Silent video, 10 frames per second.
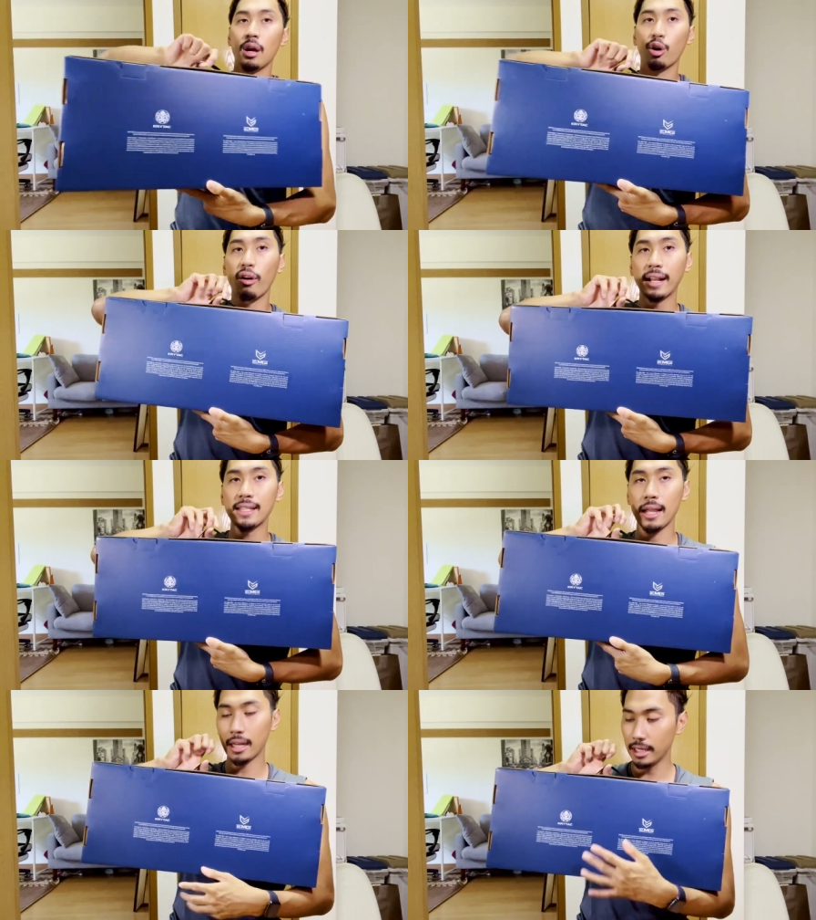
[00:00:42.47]

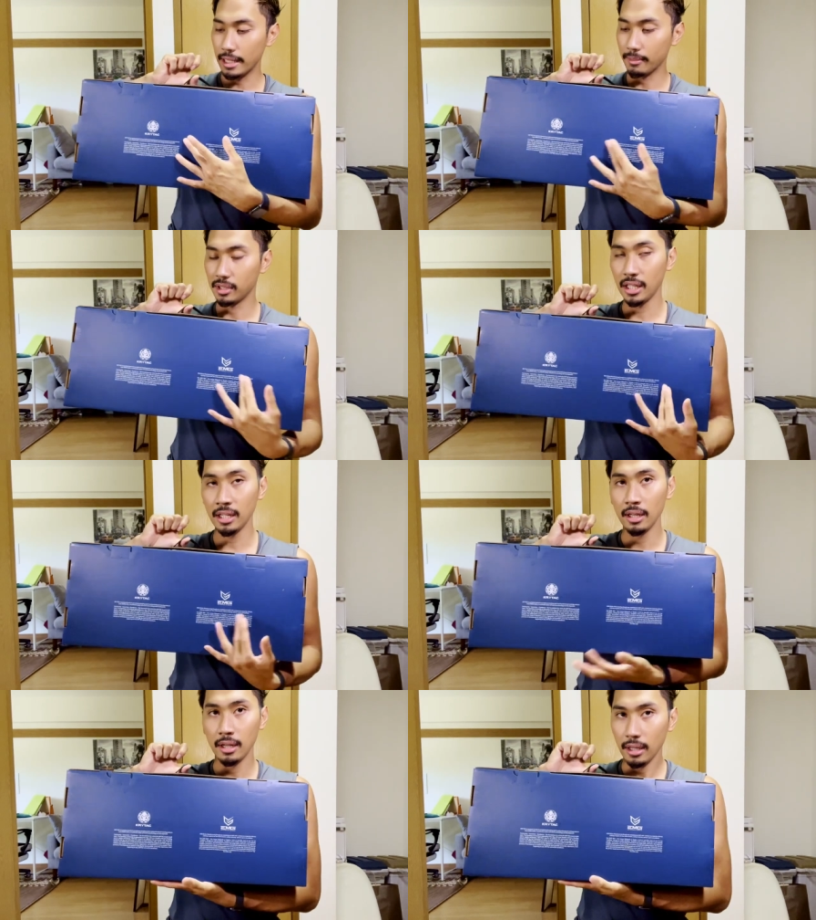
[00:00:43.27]
Krytac and
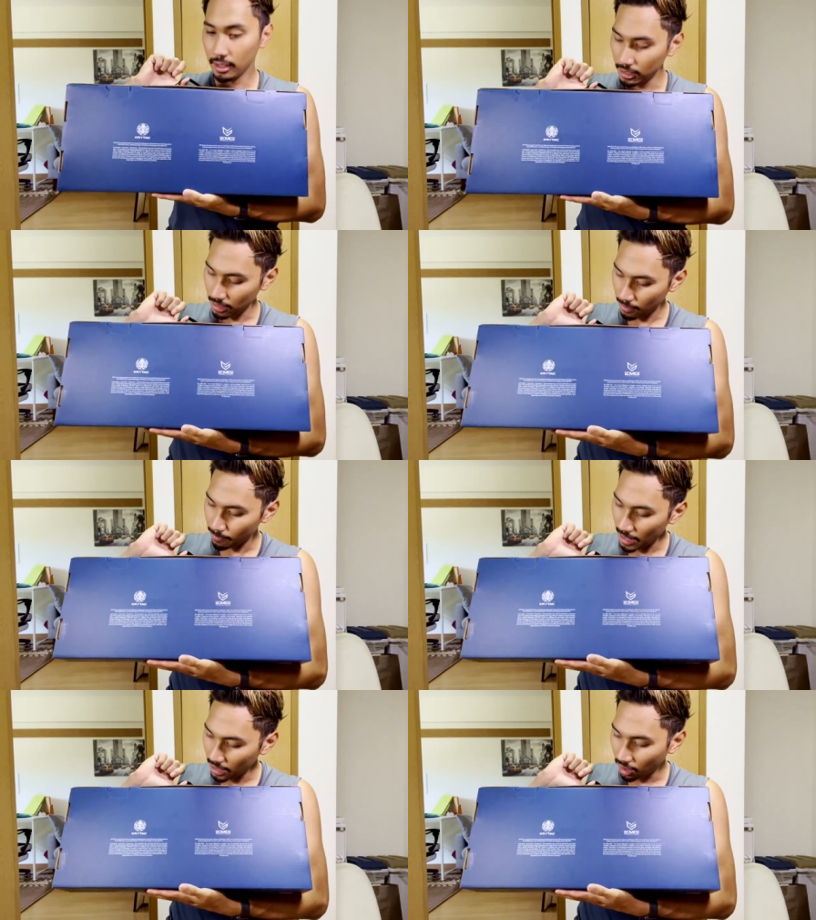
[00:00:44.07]
EMG, the
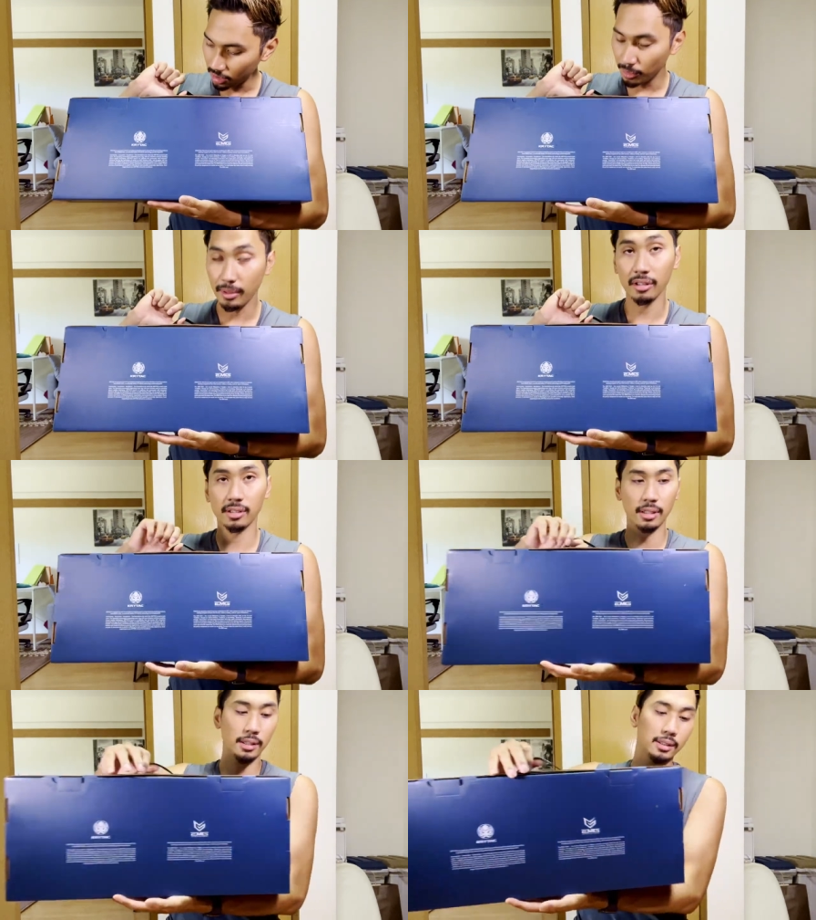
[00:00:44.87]
main
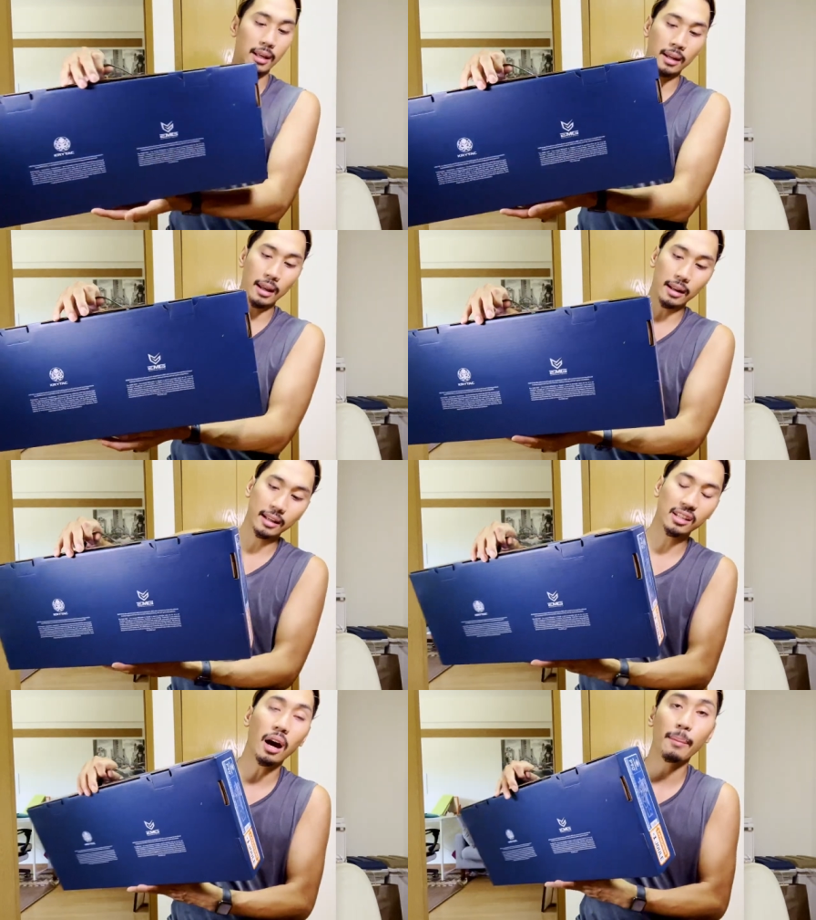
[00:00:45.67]
contributors to this thing, and
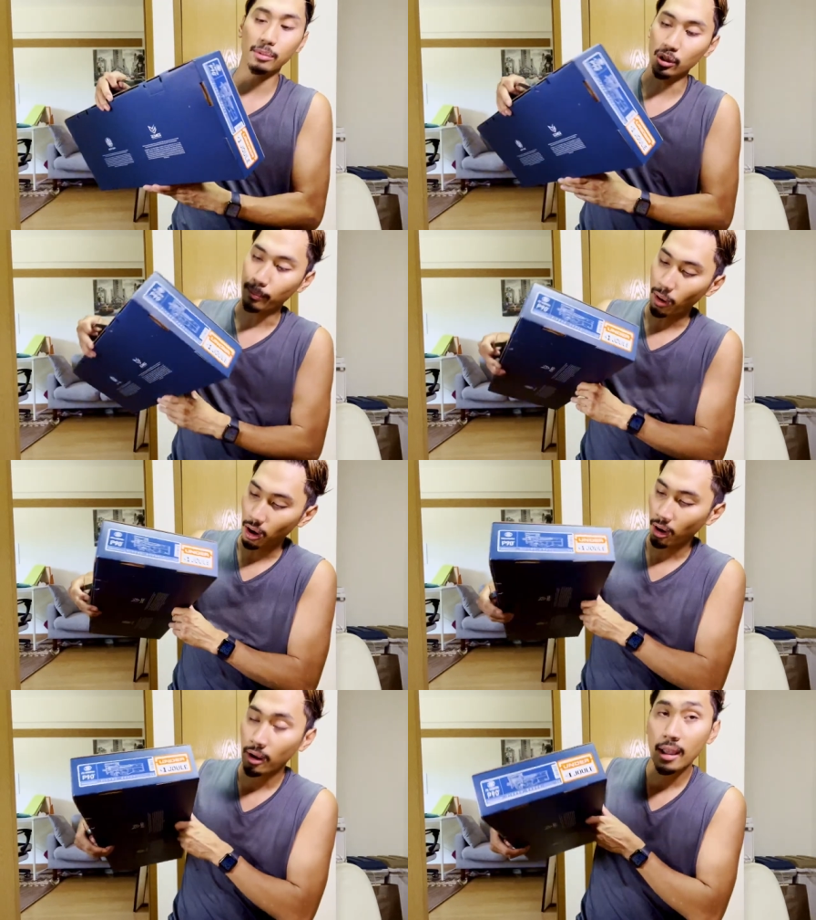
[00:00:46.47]
it's up to
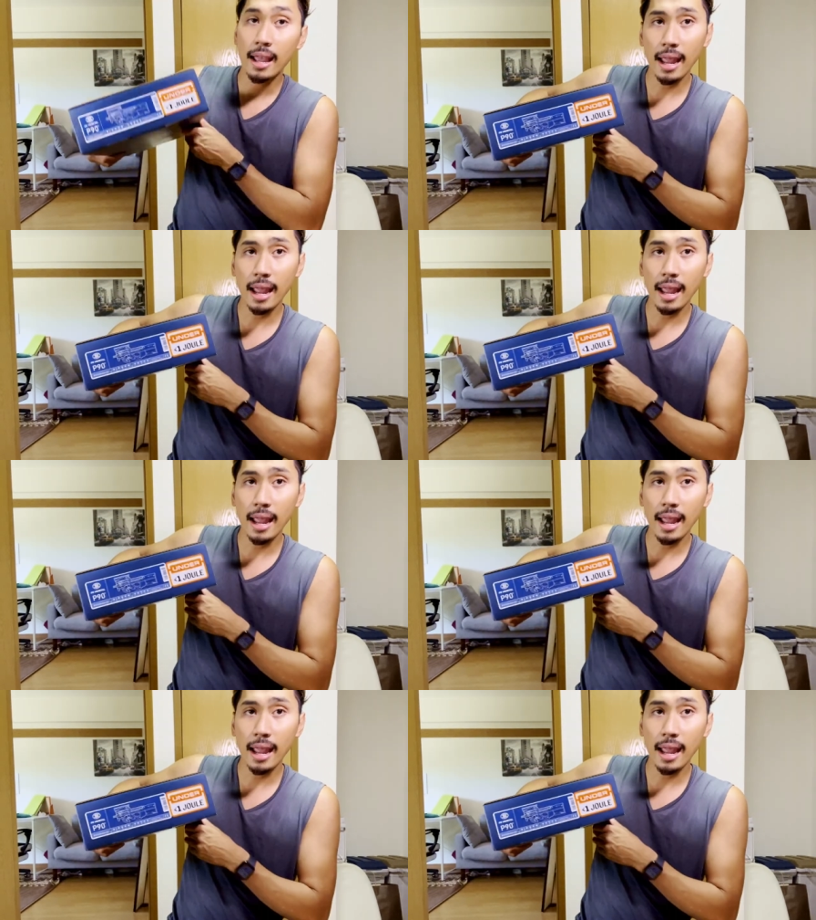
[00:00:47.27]
par.